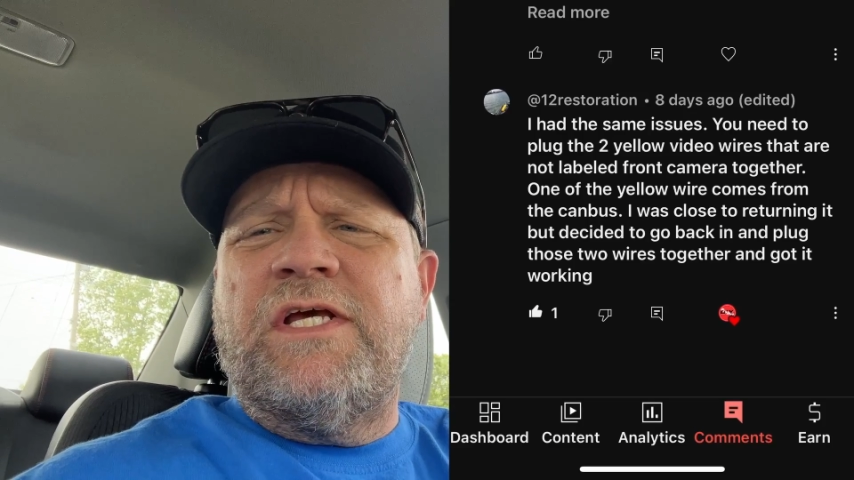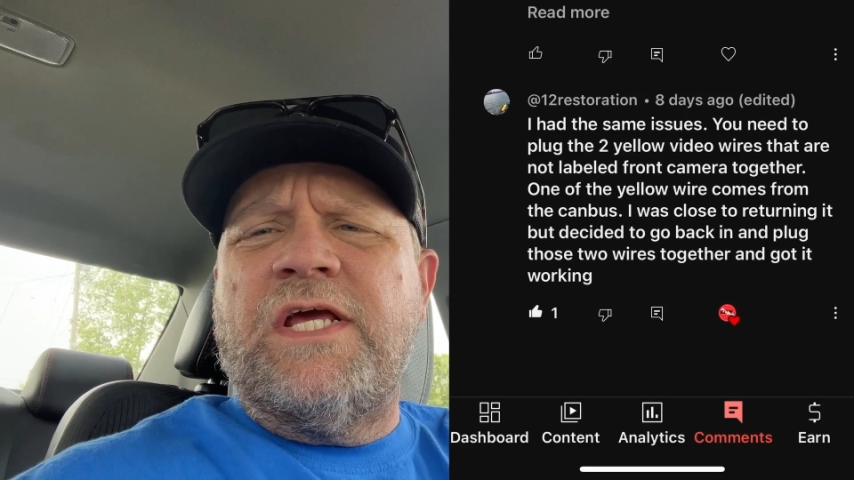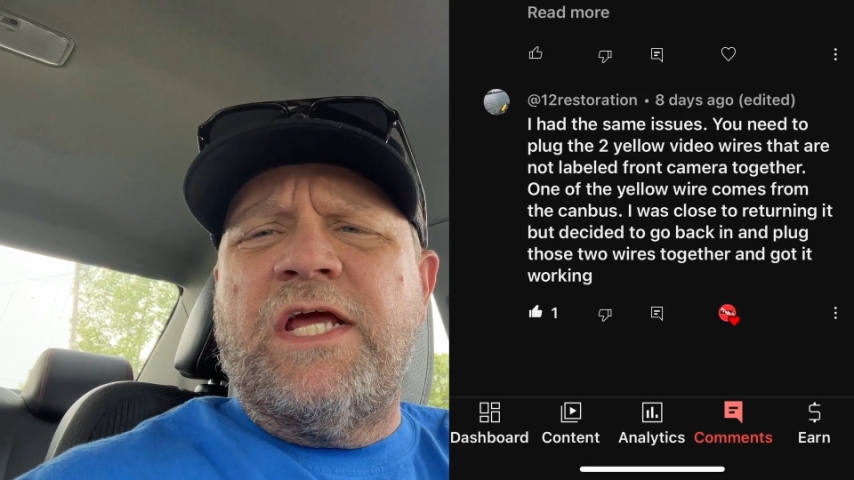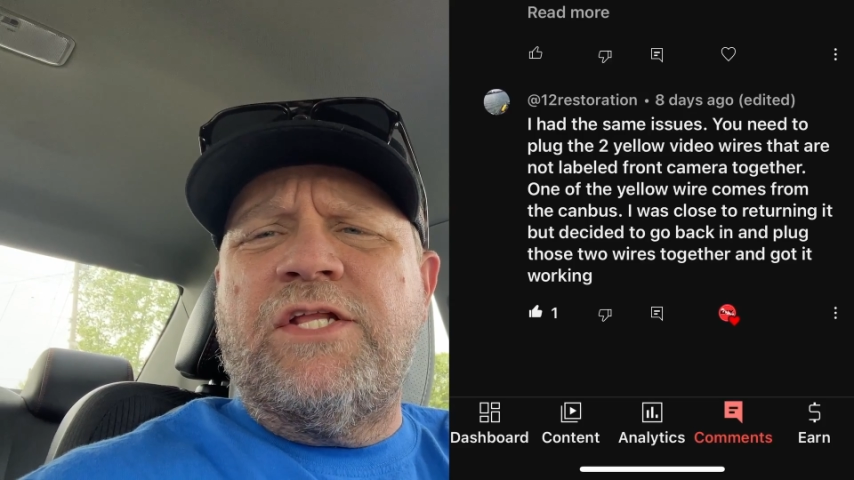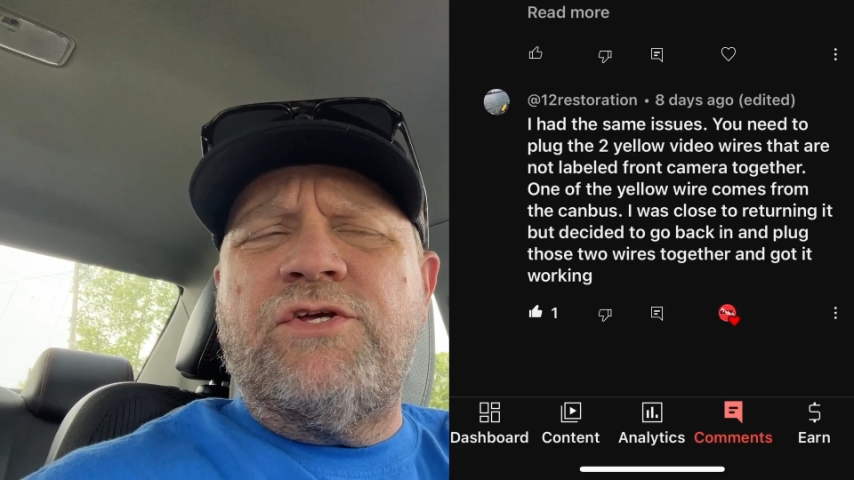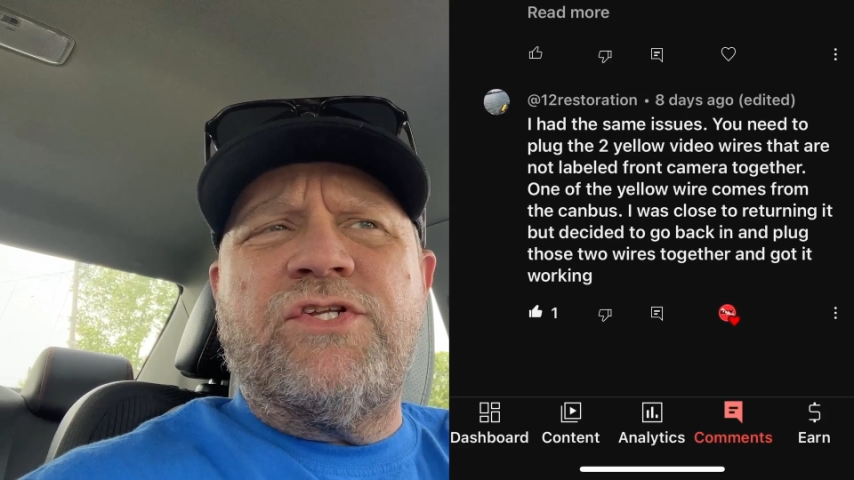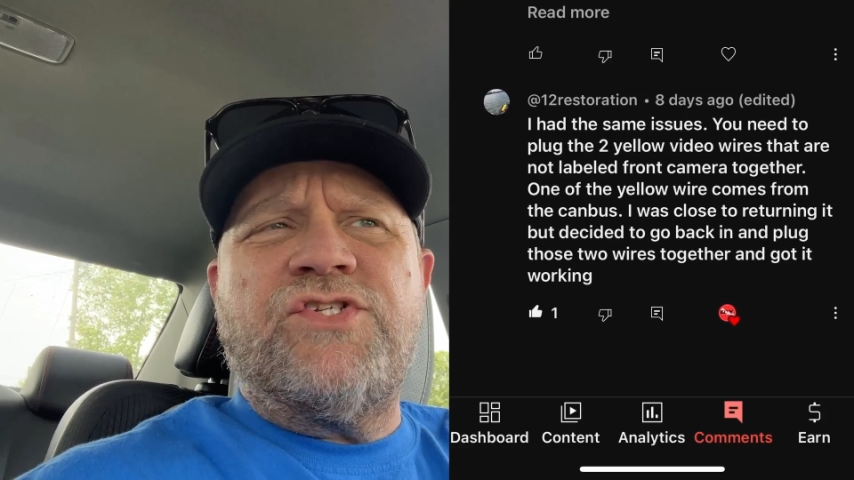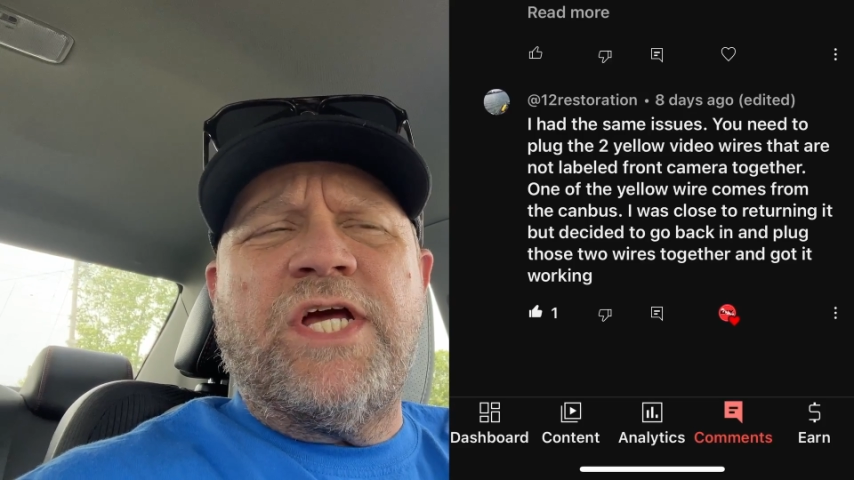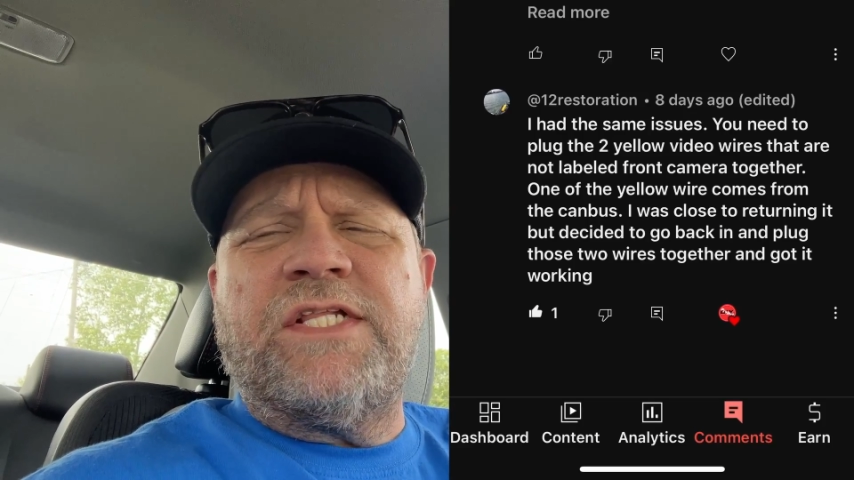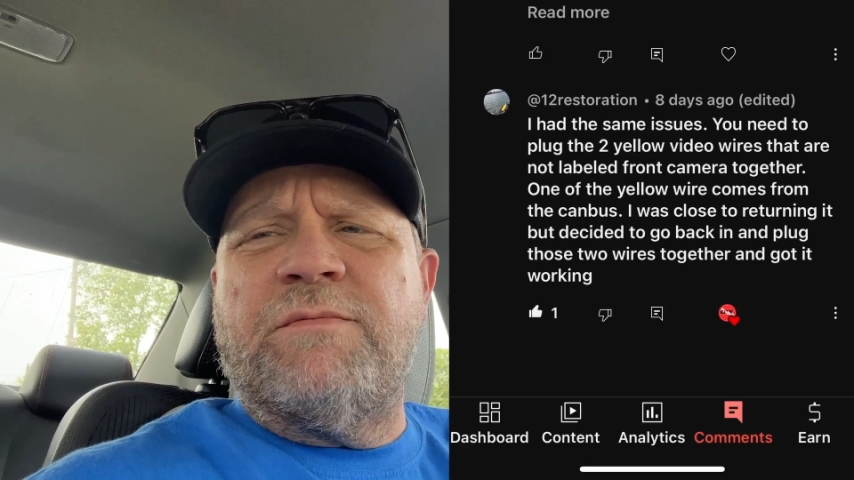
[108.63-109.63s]
and you can
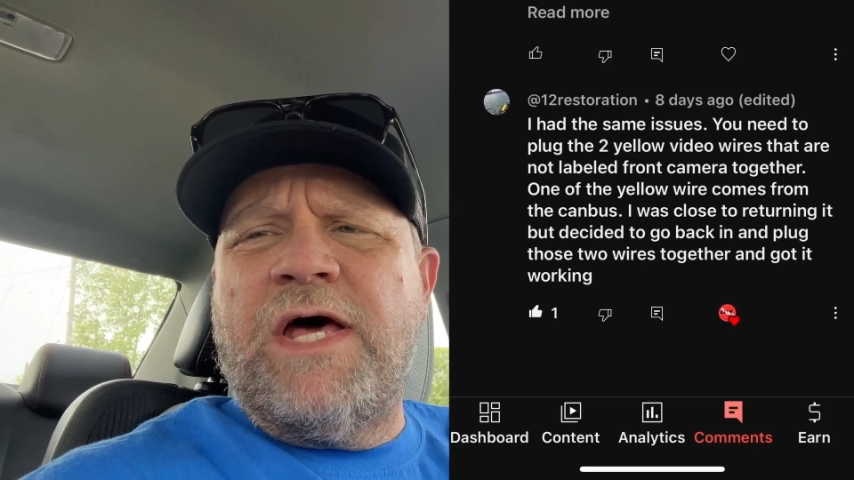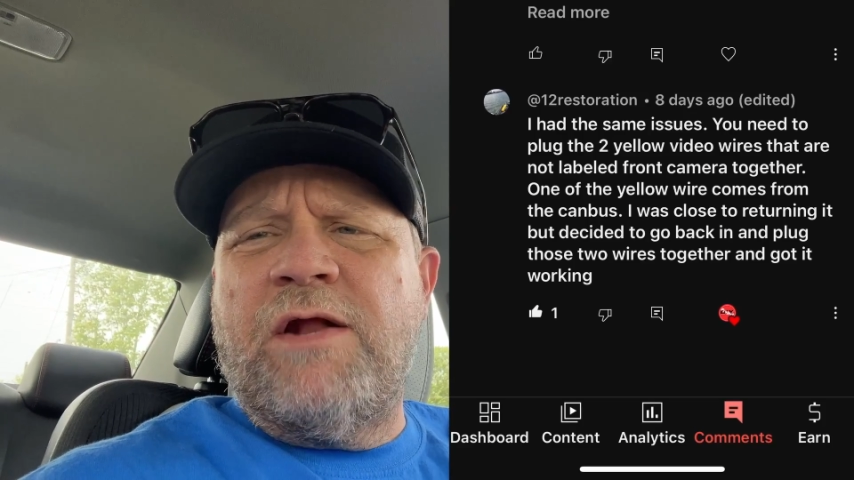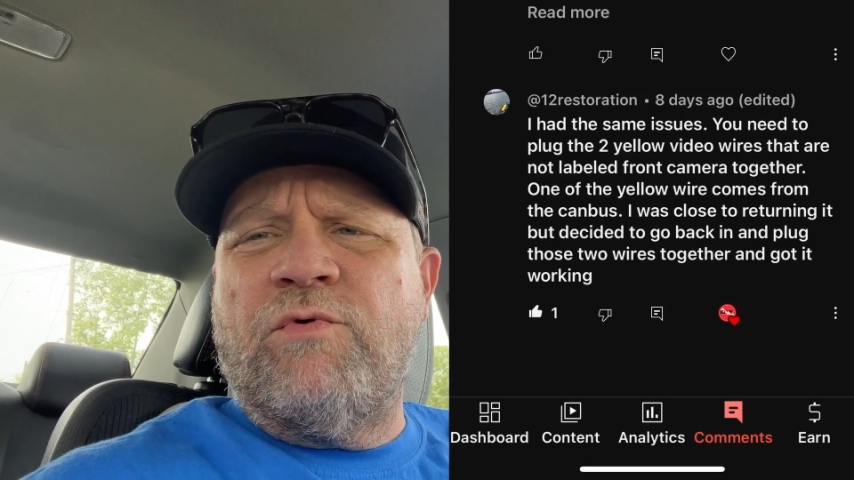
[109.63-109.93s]
check them out.